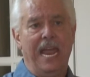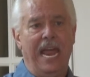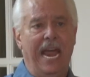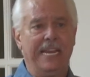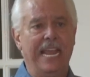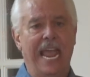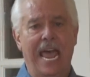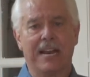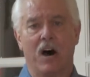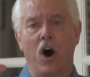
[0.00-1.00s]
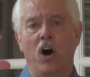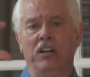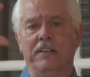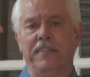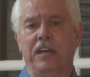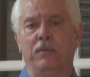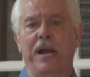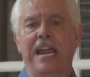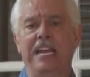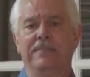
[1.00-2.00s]
And he had all of the
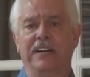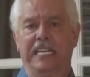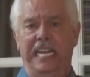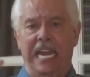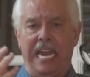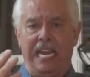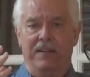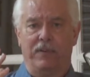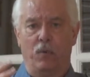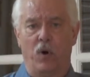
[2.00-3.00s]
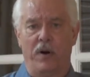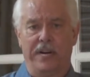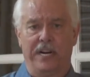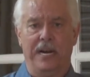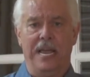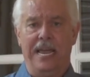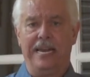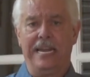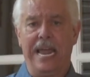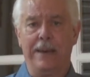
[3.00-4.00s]
array of a king, of a warrior,
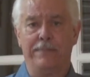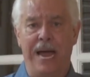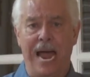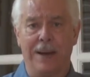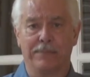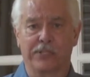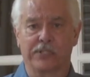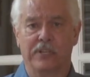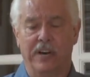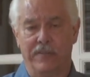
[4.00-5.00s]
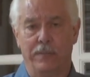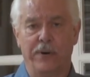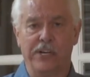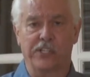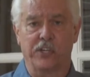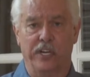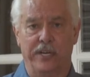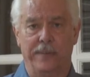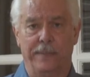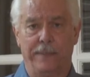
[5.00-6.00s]
and he had paps of the
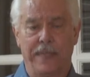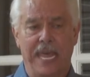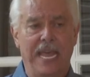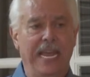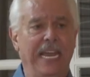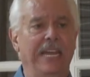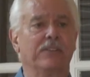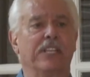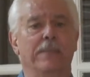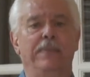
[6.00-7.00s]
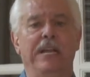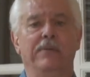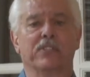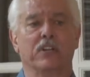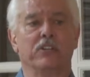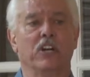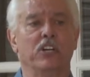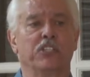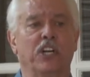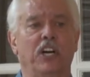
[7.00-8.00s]
priesthood. He was, the, he was a
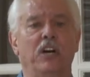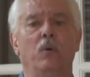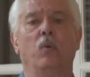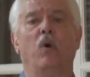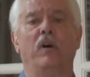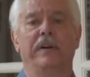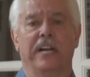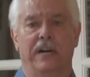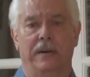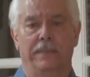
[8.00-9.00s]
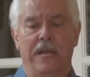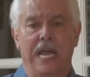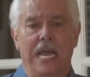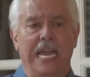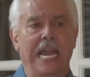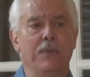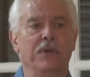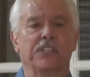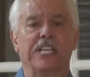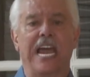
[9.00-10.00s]
nurture warrior. He
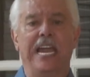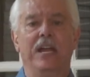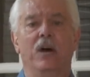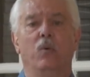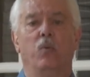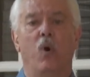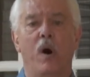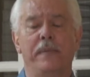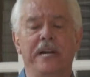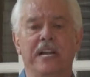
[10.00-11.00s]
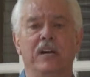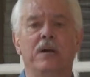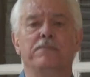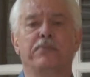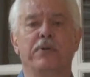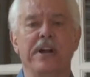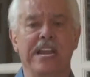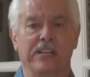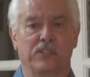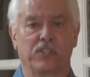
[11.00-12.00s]
was a warrior
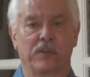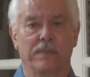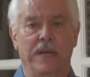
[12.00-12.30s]
priest.